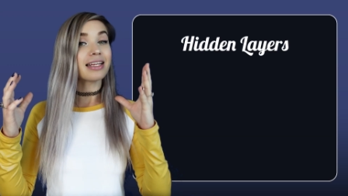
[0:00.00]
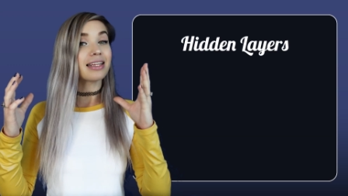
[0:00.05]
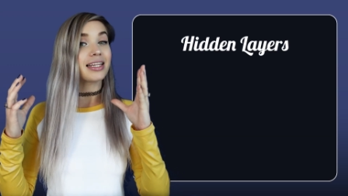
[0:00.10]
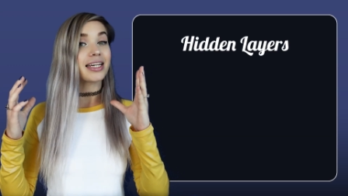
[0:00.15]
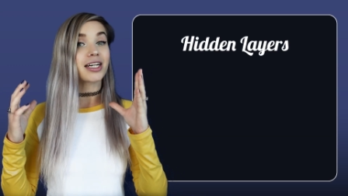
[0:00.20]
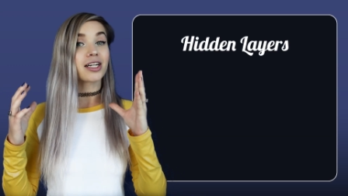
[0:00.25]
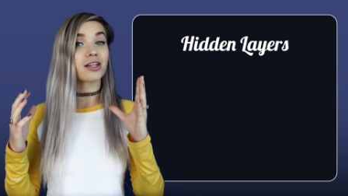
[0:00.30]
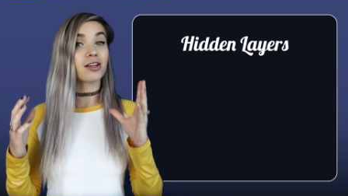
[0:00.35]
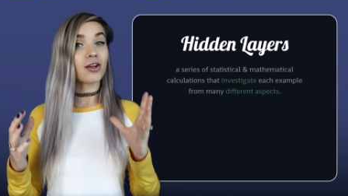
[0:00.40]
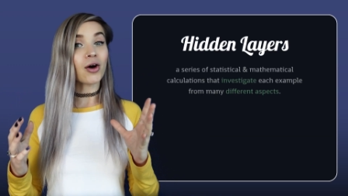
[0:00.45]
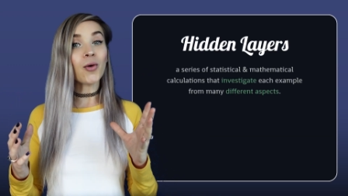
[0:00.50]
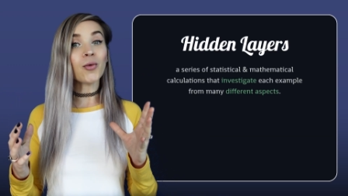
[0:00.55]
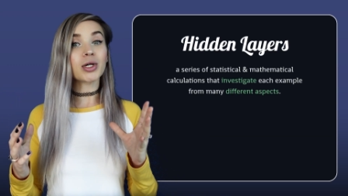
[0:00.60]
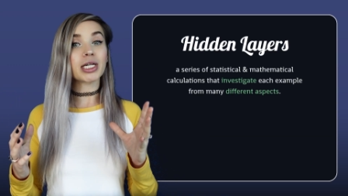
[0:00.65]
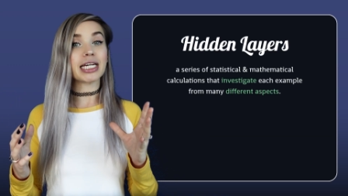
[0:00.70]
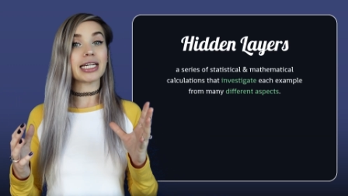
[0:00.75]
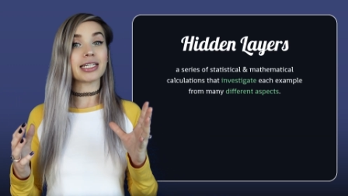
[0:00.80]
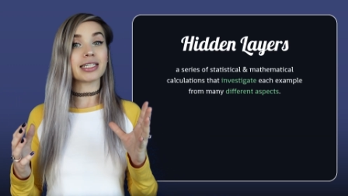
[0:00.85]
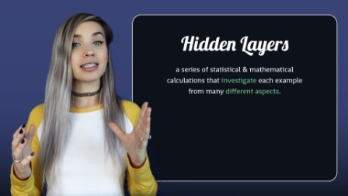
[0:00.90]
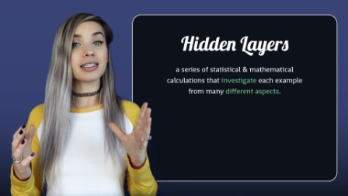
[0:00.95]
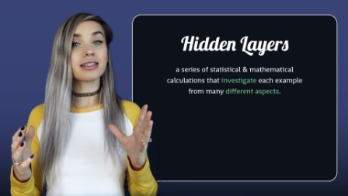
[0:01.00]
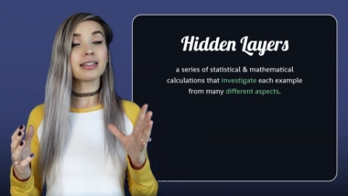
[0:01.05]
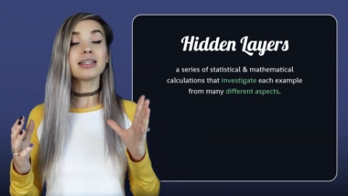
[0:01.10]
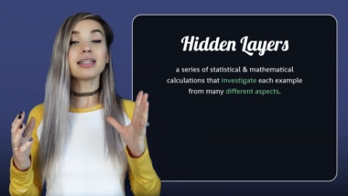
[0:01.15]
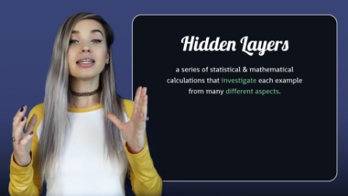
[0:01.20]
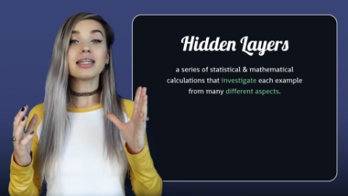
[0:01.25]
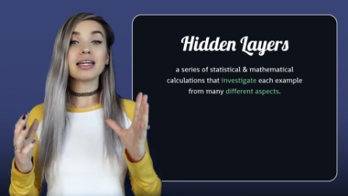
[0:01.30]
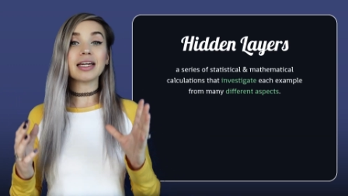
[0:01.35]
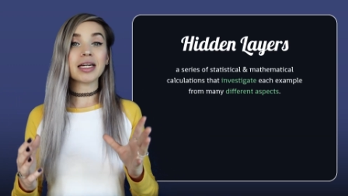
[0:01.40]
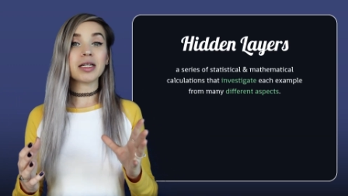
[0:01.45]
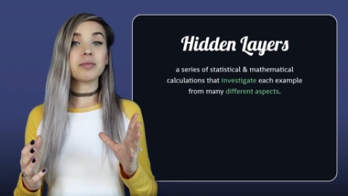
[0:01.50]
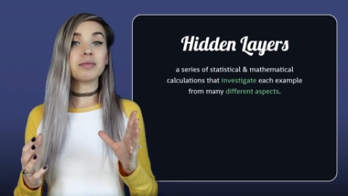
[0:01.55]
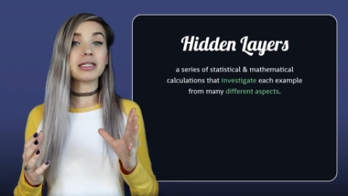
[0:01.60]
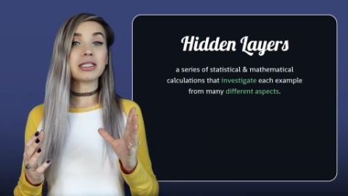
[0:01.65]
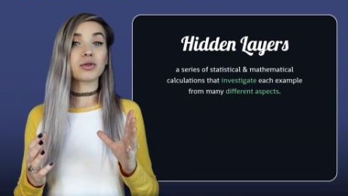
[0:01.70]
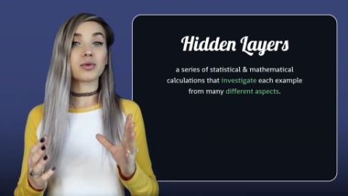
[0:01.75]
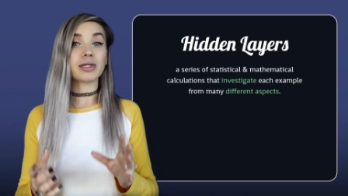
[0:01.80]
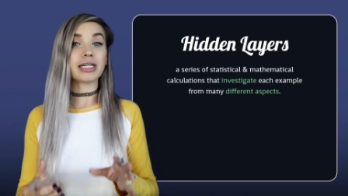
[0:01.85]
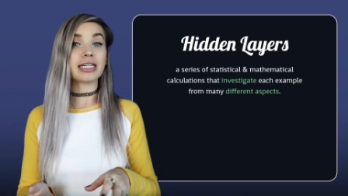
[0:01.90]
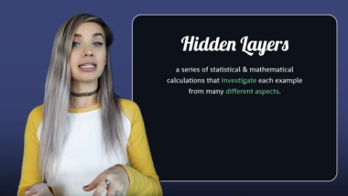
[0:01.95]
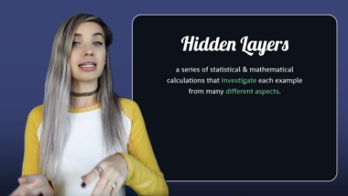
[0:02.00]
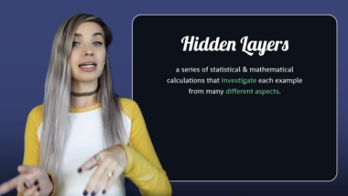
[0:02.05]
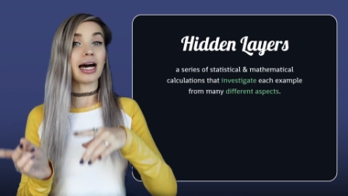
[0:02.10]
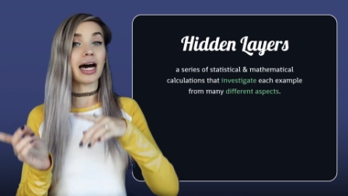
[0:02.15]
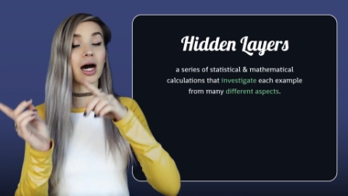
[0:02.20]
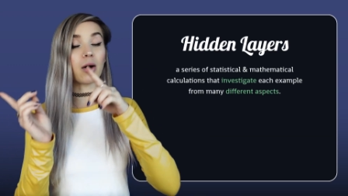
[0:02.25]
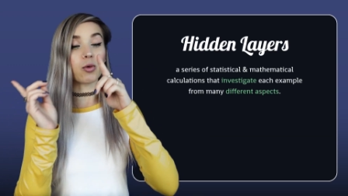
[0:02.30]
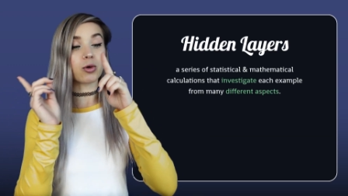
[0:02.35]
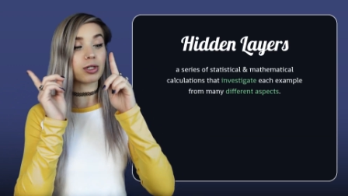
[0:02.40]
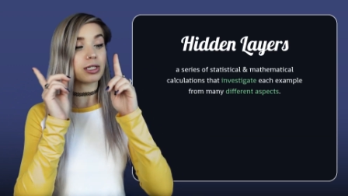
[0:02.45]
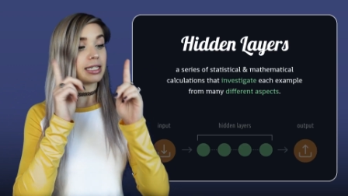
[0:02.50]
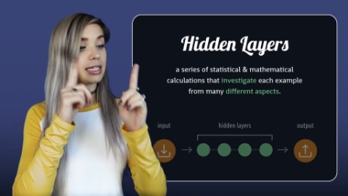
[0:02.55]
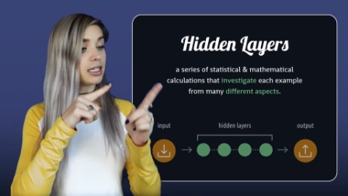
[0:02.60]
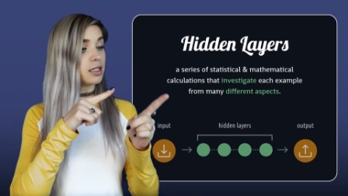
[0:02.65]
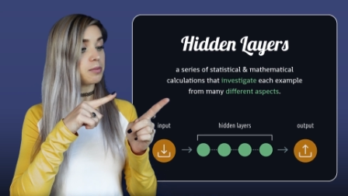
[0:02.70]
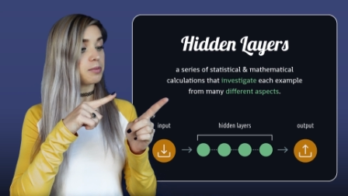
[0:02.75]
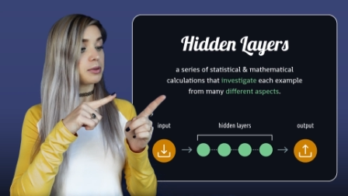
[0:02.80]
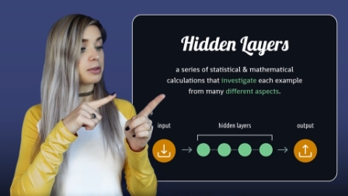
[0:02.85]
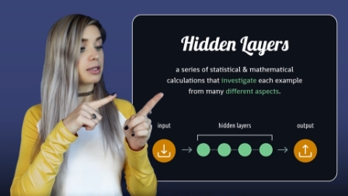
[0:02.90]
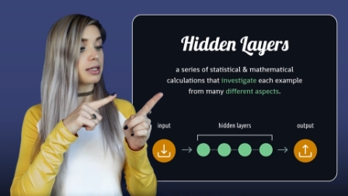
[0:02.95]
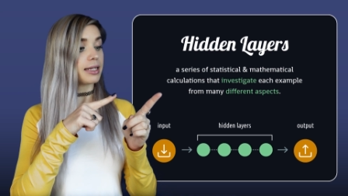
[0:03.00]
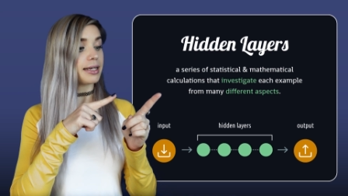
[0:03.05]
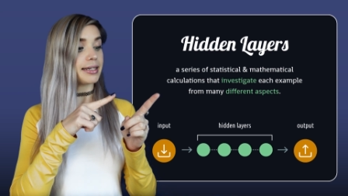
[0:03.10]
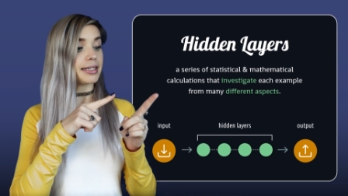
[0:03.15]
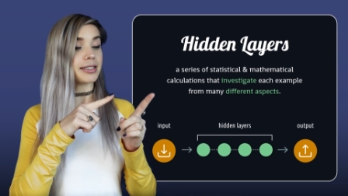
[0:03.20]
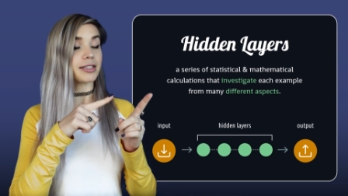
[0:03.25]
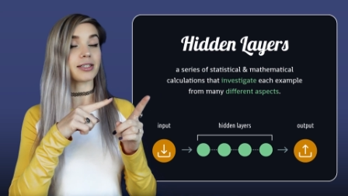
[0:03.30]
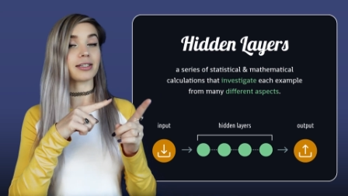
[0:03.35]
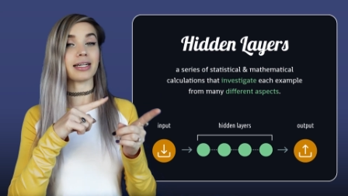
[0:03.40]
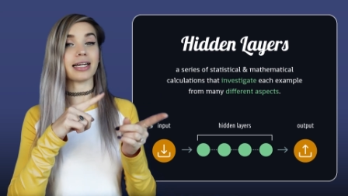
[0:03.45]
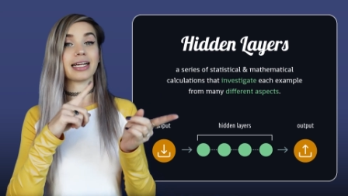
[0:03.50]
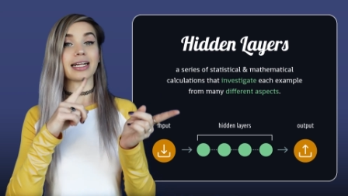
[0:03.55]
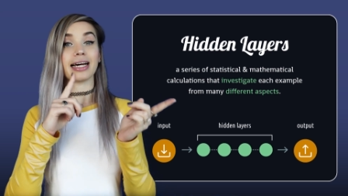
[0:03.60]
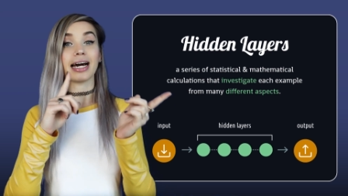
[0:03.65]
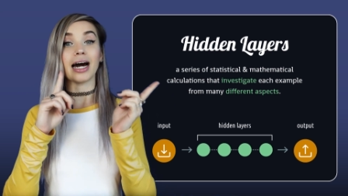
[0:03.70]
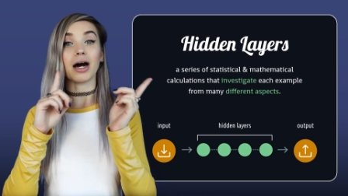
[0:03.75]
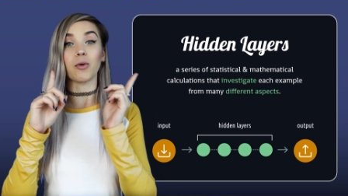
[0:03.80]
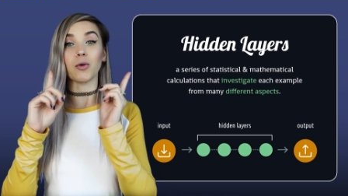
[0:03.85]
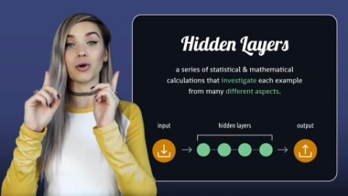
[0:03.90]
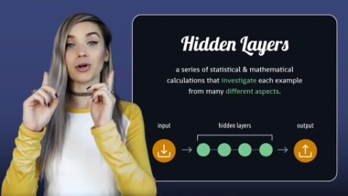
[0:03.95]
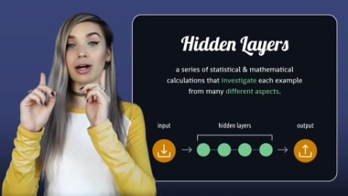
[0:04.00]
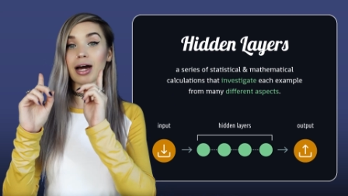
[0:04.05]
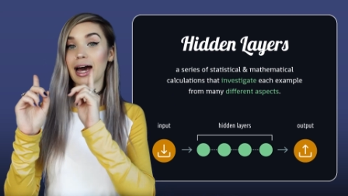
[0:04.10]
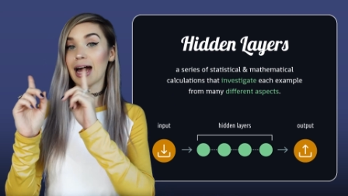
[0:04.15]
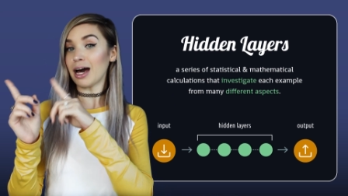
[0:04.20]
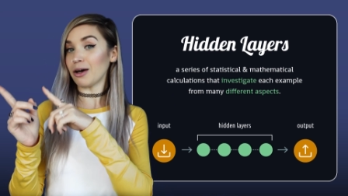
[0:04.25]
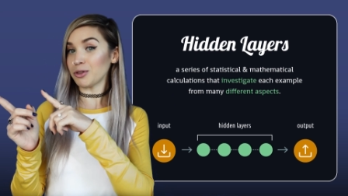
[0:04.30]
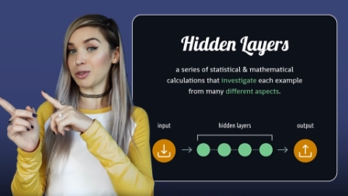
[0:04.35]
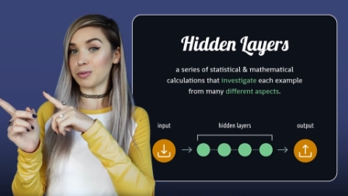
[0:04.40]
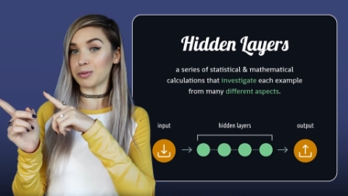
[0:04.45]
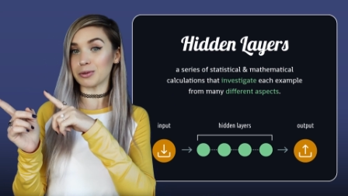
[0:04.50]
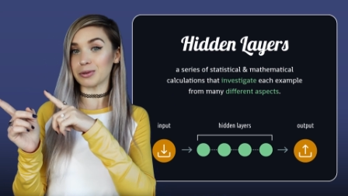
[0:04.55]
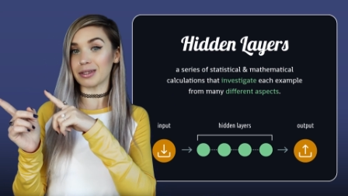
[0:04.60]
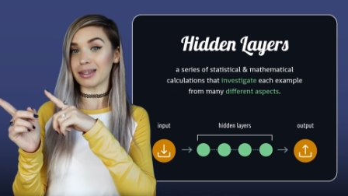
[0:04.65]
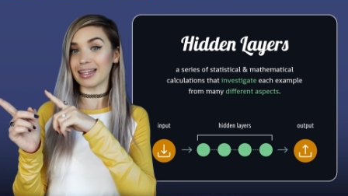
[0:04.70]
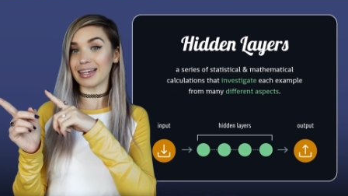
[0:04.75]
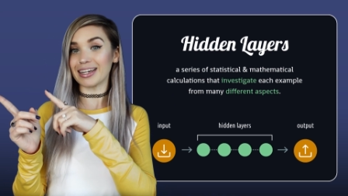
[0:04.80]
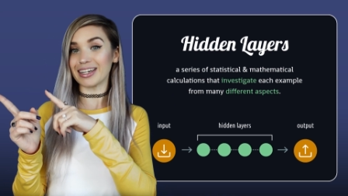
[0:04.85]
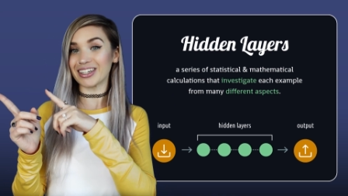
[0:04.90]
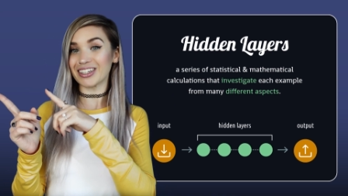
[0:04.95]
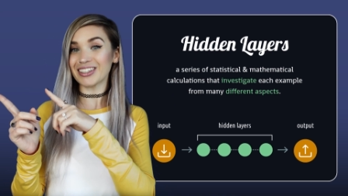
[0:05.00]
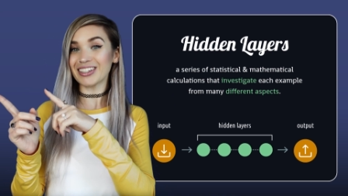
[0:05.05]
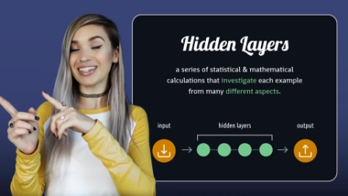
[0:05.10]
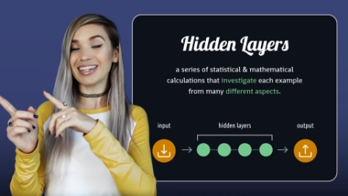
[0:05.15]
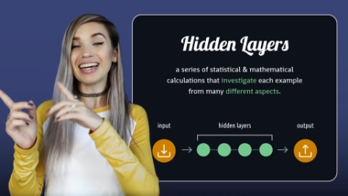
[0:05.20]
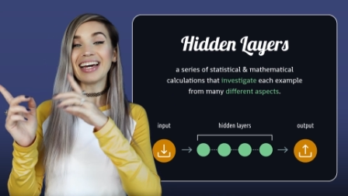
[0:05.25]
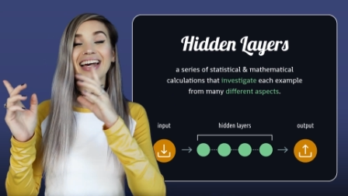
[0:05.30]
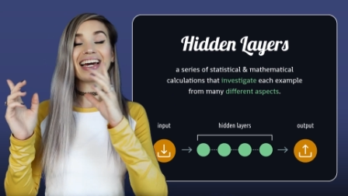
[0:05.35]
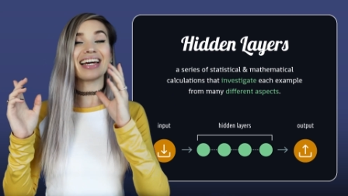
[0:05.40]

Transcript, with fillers: They are located in between our input layer and our output layer,